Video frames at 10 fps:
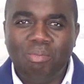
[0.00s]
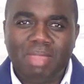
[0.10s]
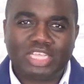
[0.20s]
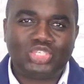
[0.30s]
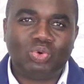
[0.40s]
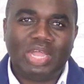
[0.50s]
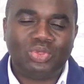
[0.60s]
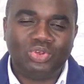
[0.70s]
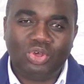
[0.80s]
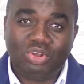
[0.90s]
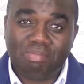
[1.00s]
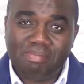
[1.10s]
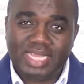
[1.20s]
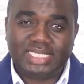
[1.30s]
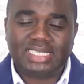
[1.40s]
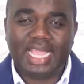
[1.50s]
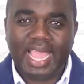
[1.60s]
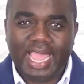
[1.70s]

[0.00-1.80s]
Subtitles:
Make sure you don't miss